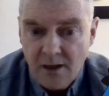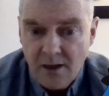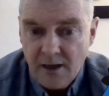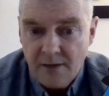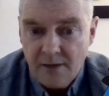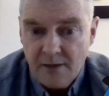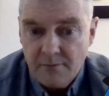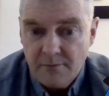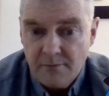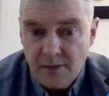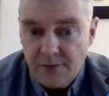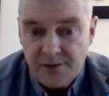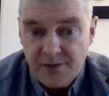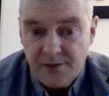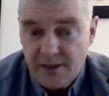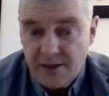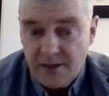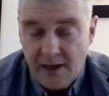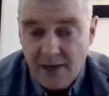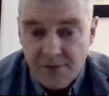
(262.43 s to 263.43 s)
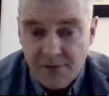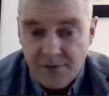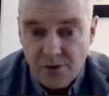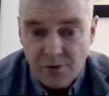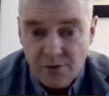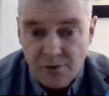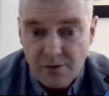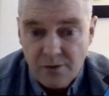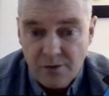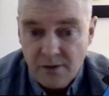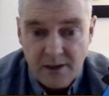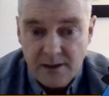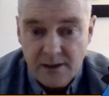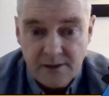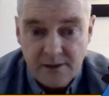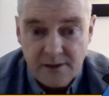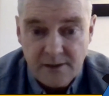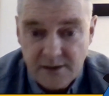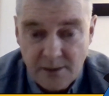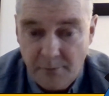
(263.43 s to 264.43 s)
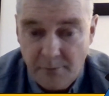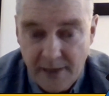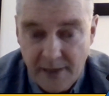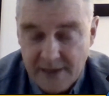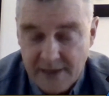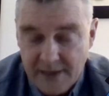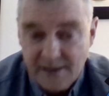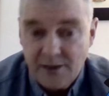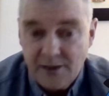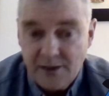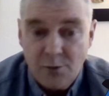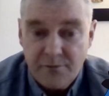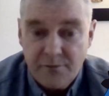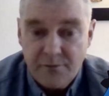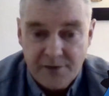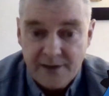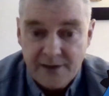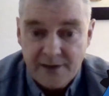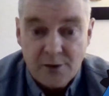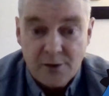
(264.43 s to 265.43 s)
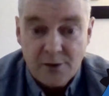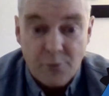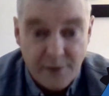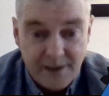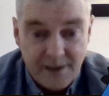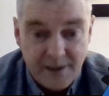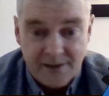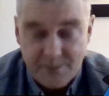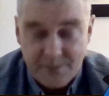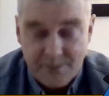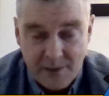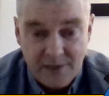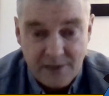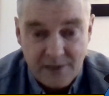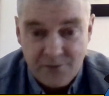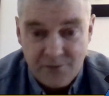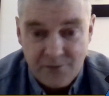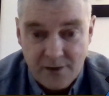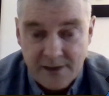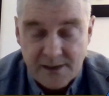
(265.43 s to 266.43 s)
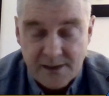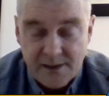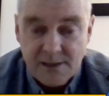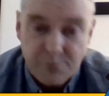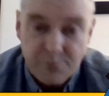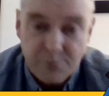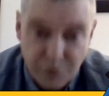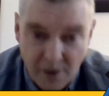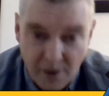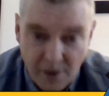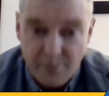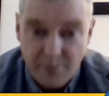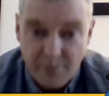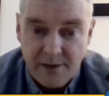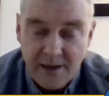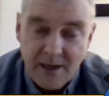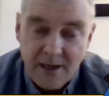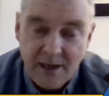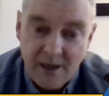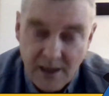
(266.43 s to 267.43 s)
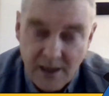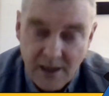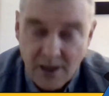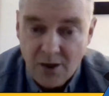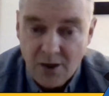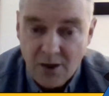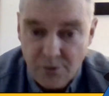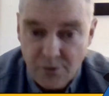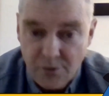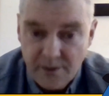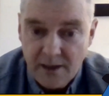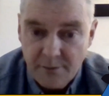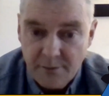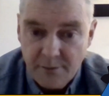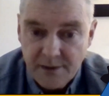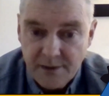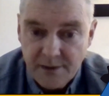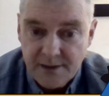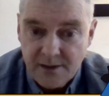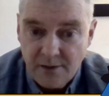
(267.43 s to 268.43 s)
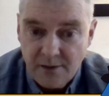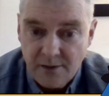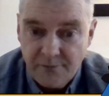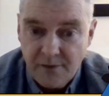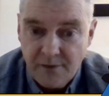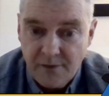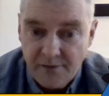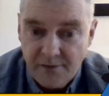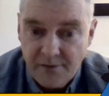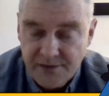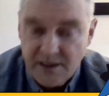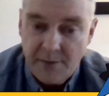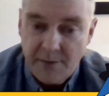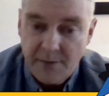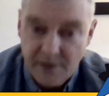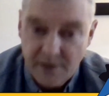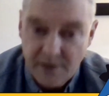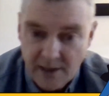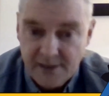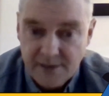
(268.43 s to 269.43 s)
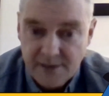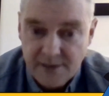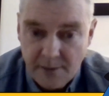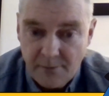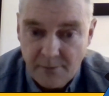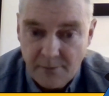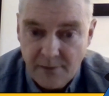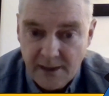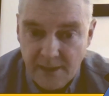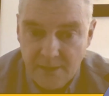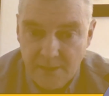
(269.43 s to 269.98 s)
I would say have a go, and it's amazing. You'll find already many of your lessons probably include elements of STEM and non-STEM